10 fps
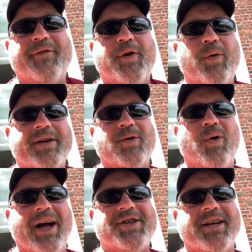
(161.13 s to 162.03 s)
if you went to
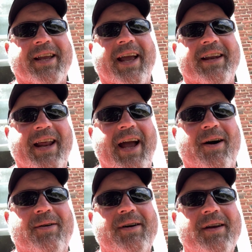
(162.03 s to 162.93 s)
watch it again
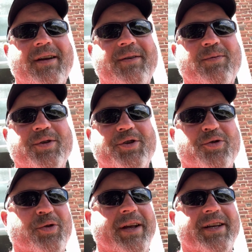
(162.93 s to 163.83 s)
now, would you
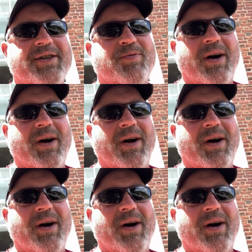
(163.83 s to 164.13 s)
cringe